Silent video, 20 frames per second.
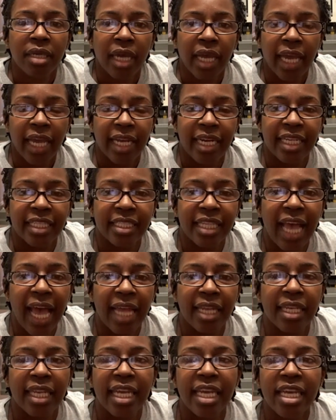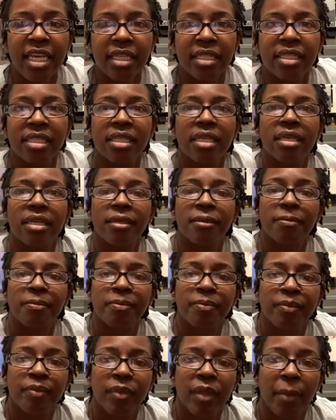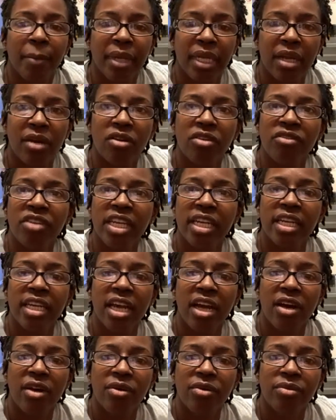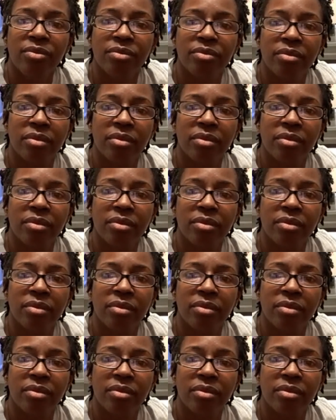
and it's got links below the video.